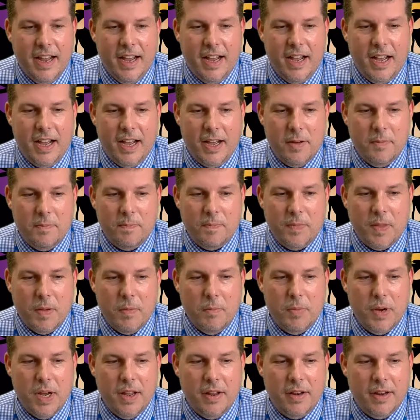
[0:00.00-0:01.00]

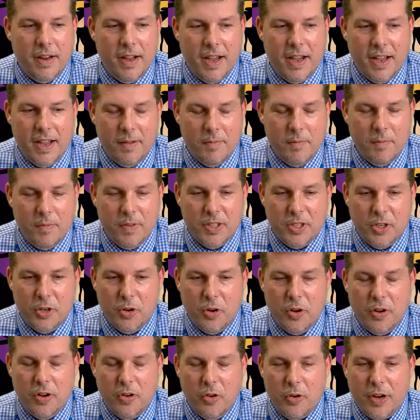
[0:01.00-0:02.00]
But
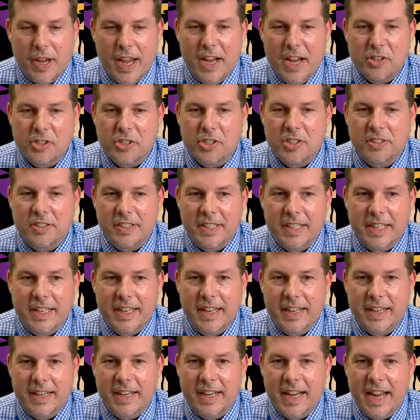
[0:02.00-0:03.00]
occasionally
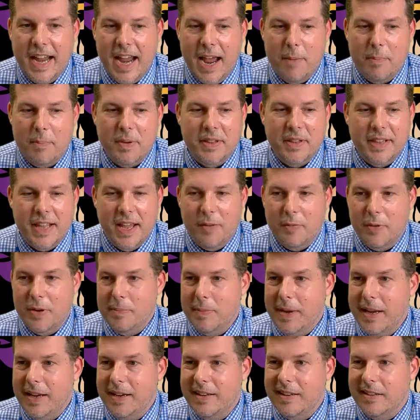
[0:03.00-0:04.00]
it can happen that we
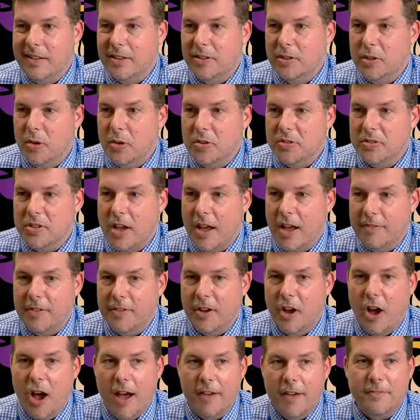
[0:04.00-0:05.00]
may need to close off
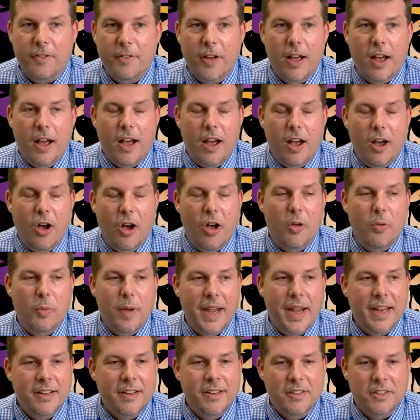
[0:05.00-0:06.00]
a
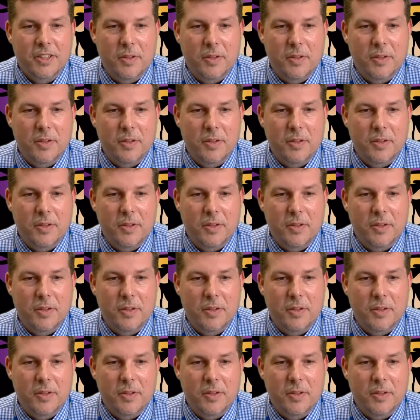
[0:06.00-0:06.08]
hallway